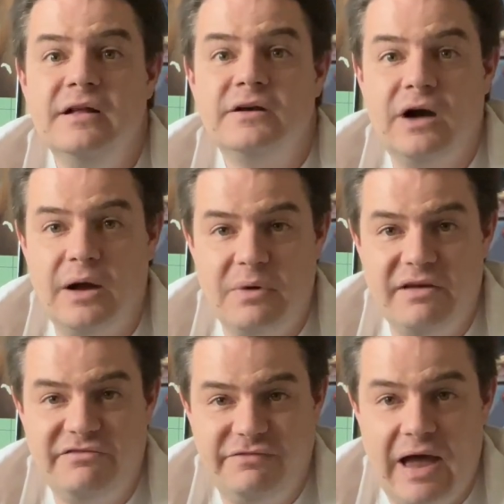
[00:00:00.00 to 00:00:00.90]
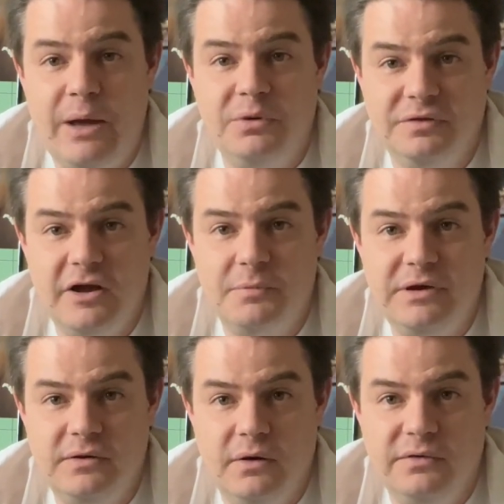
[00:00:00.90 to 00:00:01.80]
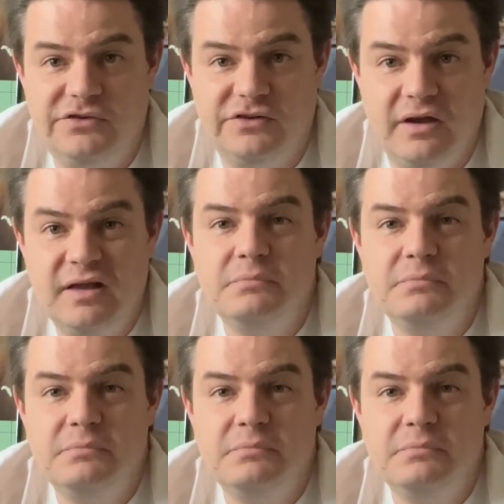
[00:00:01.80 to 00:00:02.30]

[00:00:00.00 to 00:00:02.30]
Conrad Veidt would later be known to